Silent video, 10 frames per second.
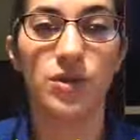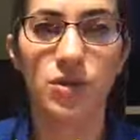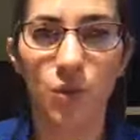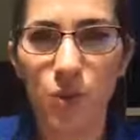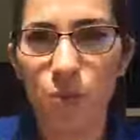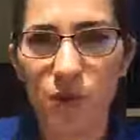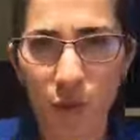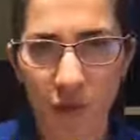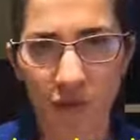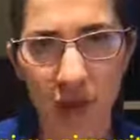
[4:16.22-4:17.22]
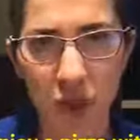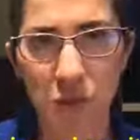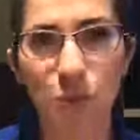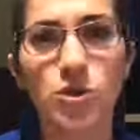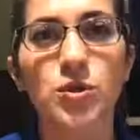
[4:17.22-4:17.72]
one with more
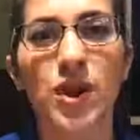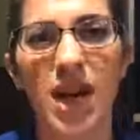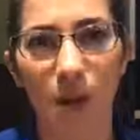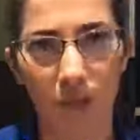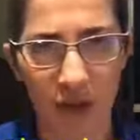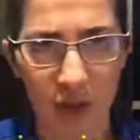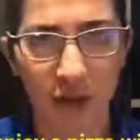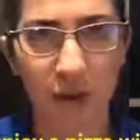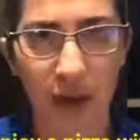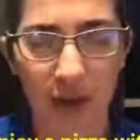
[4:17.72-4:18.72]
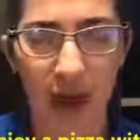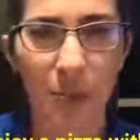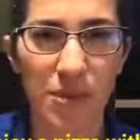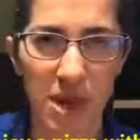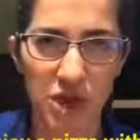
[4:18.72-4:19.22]
vegetables, or a
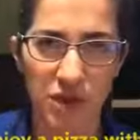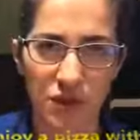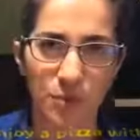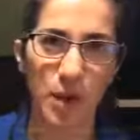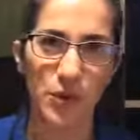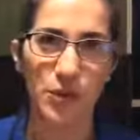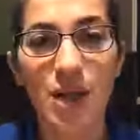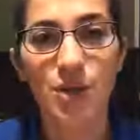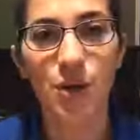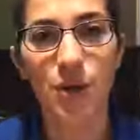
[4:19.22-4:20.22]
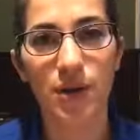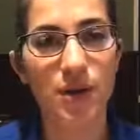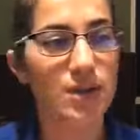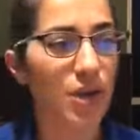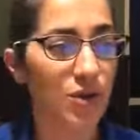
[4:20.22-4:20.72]
combination of both? So they're
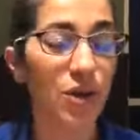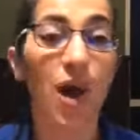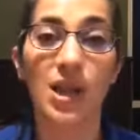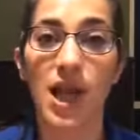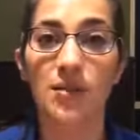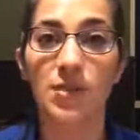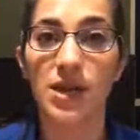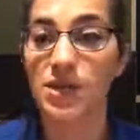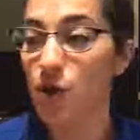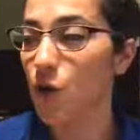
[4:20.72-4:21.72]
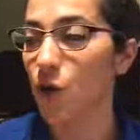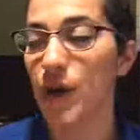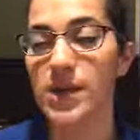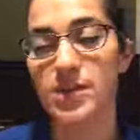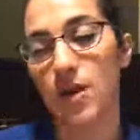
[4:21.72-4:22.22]
going to tell you, no, I like meat.
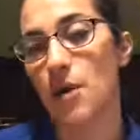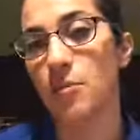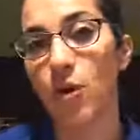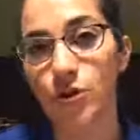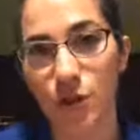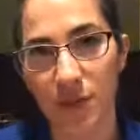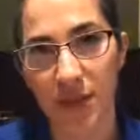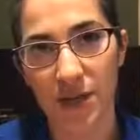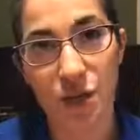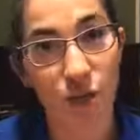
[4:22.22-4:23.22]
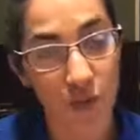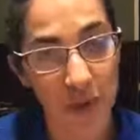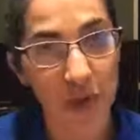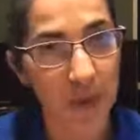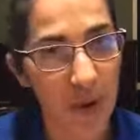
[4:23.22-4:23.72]
Great. So our molto meat is
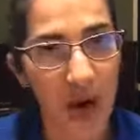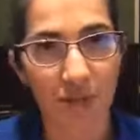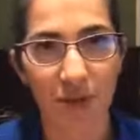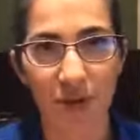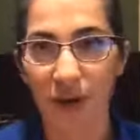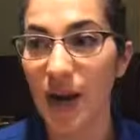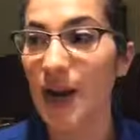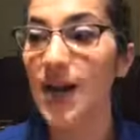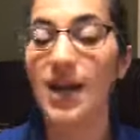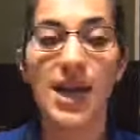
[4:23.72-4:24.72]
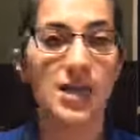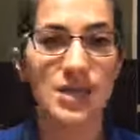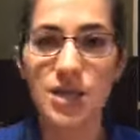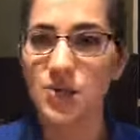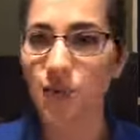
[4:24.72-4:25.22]
really popular. It has
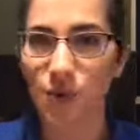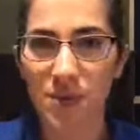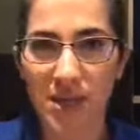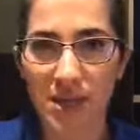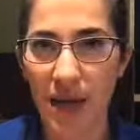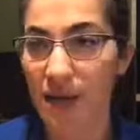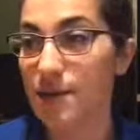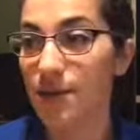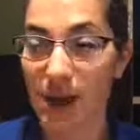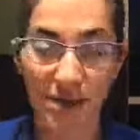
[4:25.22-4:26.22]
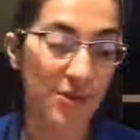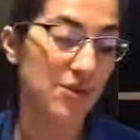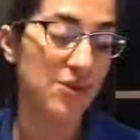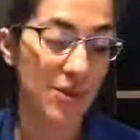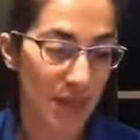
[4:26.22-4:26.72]
these 4 meats on it, right? It
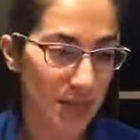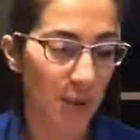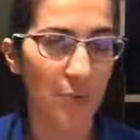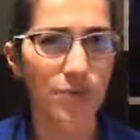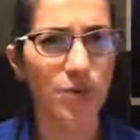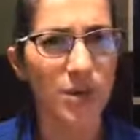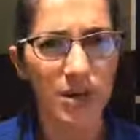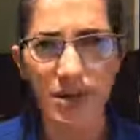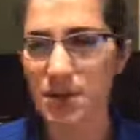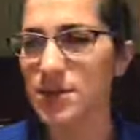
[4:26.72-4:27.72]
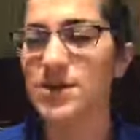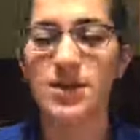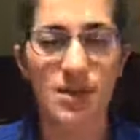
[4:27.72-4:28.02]
has the pepperoni, and it's this.